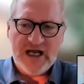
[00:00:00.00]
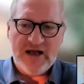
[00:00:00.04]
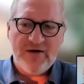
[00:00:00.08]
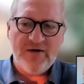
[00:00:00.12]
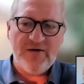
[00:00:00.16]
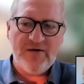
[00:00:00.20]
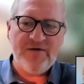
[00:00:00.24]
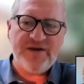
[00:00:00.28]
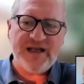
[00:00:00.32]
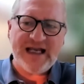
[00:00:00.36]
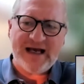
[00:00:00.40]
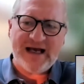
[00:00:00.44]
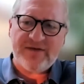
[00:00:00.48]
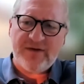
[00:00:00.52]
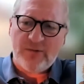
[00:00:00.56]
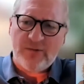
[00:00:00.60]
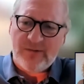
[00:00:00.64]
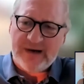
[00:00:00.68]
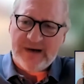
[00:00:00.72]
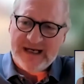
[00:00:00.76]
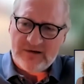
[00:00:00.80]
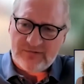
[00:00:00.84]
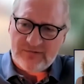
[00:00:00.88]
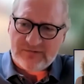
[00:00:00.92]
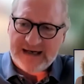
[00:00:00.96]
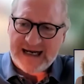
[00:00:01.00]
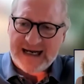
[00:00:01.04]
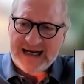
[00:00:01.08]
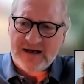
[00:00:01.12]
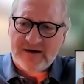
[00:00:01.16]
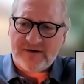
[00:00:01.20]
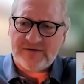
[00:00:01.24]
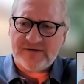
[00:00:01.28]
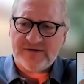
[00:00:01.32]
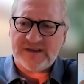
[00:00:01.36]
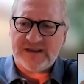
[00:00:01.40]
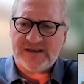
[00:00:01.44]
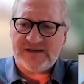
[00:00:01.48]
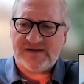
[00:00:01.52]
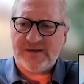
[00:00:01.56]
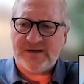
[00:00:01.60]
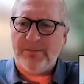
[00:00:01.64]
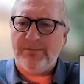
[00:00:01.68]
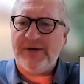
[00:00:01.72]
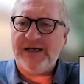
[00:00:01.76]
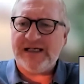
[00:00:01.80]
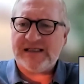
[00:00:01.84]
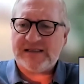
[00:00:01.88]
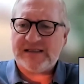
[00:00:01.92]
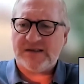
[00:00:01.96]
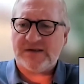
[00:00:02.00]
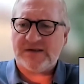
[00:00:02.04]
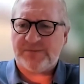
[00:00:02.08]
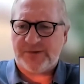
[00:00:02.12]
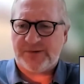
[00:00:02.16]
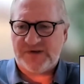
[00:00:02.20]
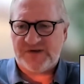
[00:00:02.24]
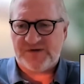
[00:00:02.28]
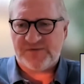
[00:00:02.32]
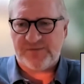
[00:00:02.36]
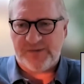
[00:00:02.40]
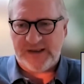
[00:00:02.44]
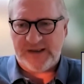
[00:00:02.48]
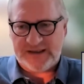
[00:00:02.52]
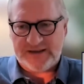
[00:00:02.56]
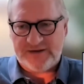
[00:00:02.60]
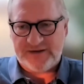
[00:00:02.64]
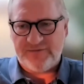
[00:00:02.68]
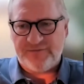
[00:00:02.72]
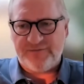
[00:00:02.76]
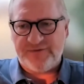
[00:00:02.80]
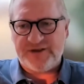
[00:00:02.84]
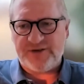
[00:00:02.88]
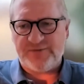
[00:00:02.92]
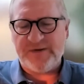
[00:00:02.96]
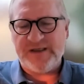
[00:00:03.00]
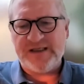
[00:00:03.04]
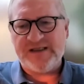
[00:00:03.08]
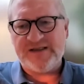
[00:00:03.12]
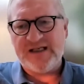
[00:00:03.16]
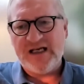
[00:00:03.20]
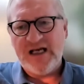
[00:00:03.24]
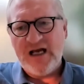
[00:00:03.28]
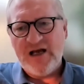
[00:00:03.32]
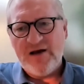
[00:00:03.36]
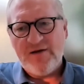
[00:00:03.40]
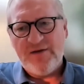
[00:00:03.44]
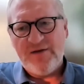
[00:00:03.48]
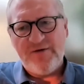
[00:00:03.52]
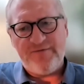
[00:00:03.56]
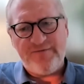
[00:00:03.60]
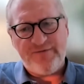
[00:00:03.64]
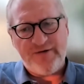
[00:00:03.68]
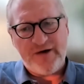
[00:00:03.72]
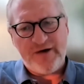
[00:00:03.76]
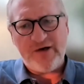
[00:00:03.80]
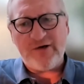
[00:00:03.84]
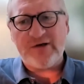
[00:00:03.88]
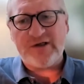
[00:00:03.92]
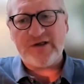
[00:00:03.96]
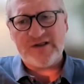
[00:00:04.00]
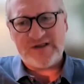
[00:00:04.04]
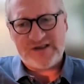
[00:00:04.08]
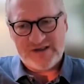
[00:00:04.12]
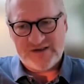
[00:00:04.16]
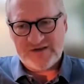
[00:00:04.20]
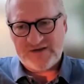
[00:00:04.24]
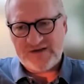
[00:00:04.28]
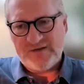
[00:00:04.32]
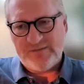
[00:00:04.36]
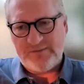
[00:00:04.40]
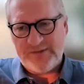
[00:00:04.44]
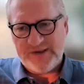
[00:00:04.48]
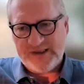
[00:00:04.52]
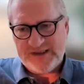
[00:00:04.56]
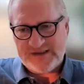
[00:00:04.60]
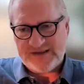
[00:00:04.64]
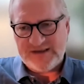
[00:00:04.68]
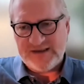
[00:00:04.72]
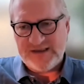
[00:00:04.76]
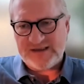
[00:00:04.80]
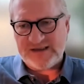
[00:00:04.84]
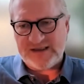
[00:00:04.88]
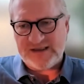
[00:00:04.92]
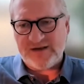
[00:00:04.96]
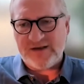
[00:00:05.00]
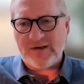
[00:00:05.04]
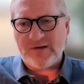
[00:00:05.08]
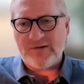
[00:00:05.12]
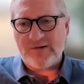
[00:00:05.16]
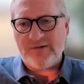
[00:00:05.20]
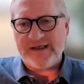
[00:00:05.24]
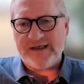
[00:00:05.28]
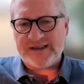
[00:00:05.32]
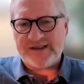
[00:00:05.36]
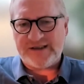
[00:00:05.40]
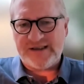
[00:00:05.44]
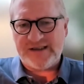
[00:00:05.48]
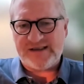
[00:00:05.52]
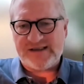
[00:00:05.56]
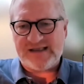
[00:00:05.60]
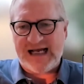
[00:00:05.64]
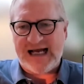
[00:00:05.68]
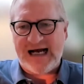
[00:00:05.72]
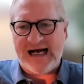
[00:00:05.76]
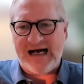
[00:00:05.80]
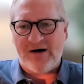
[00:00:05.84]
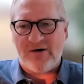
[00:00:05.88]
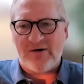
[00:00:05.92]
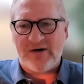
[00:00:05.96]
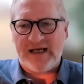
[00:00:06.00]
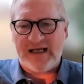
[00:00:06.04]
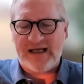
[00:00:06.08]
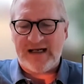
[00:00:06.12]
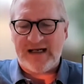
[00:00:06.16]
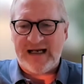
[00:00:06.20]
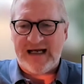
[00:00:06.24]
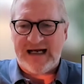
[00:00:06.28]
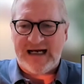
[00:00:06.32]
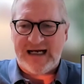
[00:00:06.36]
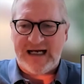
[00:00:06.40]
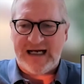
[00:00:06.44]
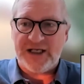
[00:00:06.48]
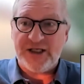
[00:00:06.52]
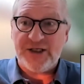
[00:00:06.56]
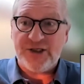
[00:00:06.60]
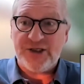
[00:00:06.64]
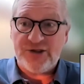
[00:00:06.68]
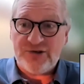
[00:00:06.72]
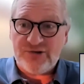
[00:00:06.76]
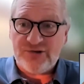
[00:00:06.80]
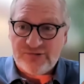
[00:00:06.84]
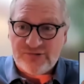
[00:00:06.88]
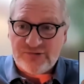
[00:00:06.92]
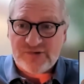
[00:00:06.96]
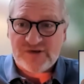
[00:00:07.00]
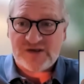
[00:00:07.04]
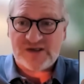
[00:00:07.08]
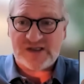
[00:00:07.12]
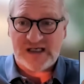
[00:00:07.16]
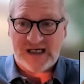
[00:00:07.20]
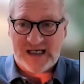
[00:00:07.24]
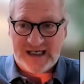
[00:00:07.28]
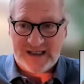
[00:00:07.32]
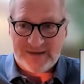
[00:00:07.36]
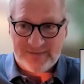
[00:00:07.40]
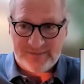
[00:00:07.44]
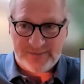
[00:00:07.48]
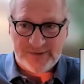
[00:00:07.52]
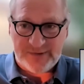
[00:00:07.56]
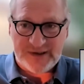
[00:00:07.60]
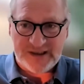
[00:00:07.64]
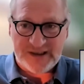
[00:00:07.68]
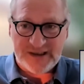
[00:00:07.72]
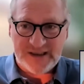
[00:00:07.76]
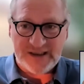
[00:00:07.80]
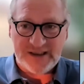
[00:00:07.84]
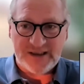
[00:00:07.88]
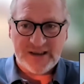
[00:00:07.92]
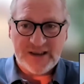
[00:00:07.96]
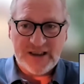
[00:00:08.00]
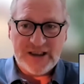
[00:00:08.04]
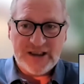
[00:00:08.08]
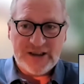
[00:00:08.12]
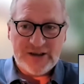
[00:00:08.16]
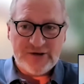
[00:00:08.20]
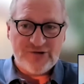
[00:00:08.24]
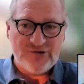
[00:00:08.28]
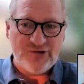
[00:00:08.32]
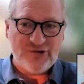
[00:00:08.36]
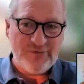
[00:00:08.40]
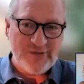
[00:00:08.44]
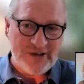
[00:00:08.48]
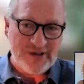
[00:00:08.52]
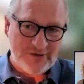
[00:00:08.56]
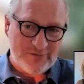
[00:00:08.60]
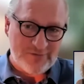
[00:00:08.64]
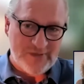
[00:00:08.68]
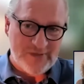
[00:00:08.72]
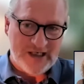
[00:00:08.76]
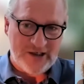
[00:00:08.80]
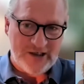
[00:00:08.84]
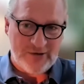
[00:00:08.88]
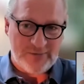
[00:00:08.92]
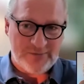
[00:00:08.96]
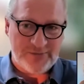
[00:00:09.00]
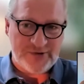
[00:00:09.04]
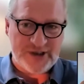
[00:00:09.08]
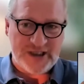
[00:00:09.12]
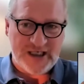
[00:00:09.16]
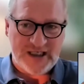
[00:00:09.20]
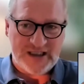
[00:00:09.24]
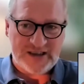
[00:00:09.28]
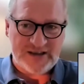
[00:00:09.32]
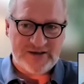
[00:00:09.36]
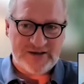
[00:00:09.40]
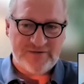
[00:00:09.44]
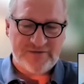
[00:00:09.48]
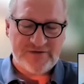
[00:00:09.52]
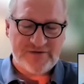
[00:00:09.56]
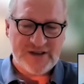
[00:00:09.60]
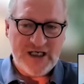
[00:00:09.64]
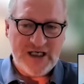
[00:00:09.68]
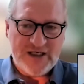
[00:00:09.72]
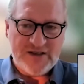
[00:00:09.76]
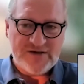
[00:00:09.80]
The other way around is the business perspective, which means the focus is the business. And the question is, how can I use IP to meet my objectives?